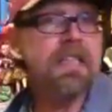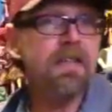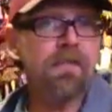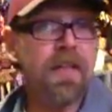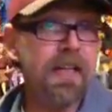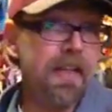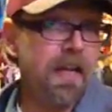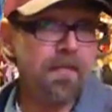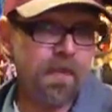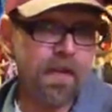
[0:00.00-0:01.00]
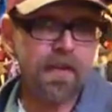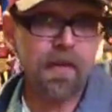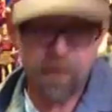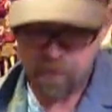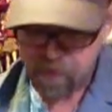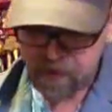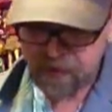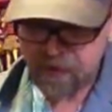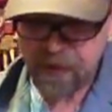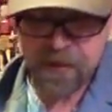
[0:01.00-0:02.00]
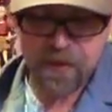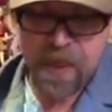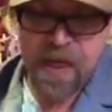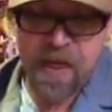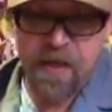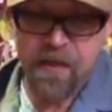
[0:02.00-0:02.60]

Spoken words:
stuff like that for a couple bucks, hell yeah.